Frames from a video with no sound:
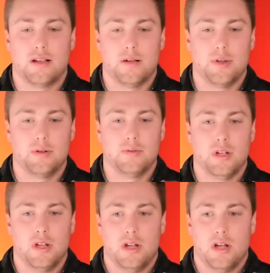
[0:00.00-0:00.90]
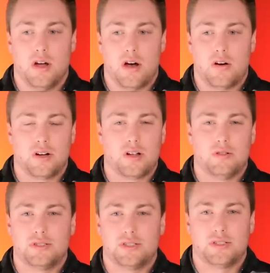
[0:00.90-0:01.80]
I mean, all our
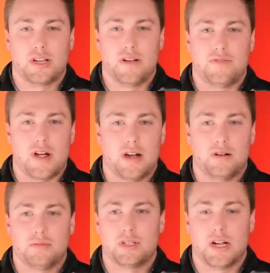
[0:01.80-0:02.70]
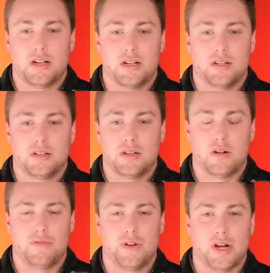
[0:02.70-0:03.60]
coaches just got fired. We're trying to, you
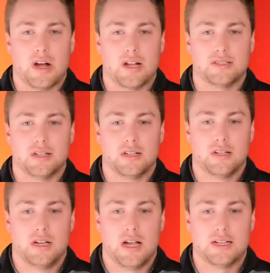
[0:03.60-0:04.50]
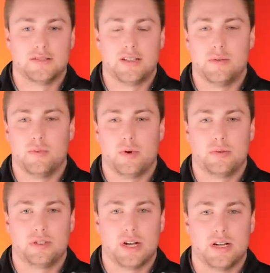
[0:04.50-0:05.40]
know, figure out as a as a team what
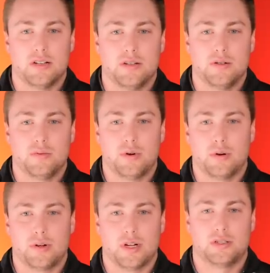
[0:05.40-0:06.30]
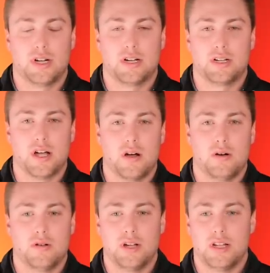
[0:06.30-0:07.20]
we're trying to do, where we're trying to
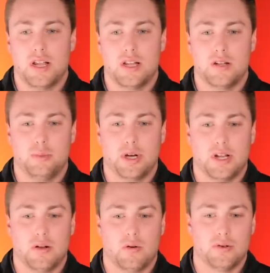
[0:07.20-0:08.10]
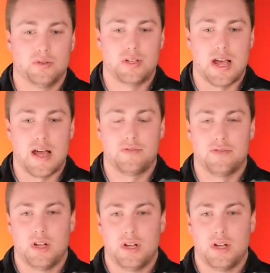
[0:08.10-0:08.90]
go, and then you bring in a whole new staff.